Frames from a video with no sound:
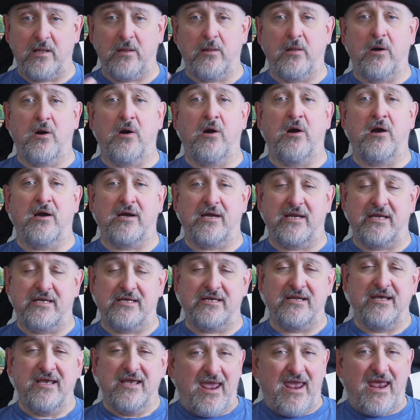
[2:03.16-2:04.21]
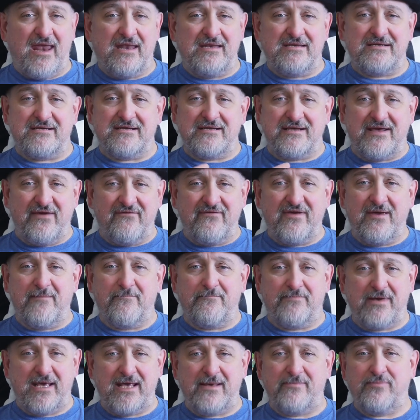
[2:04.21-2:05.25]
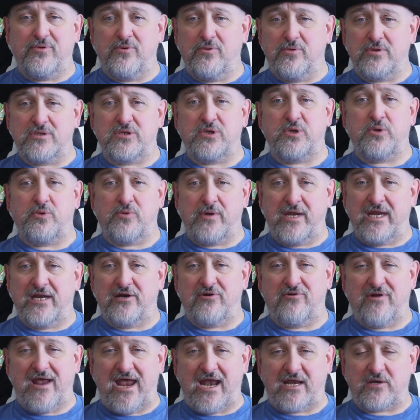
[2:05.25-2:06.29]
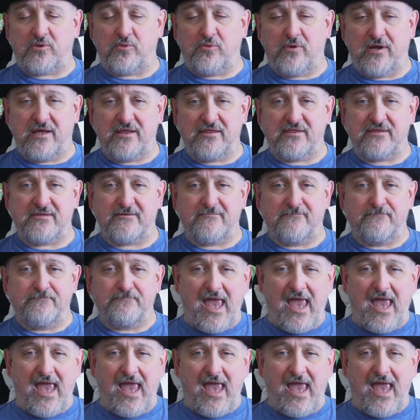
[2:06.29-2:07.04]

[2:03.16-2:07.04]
along and give him people to interact with.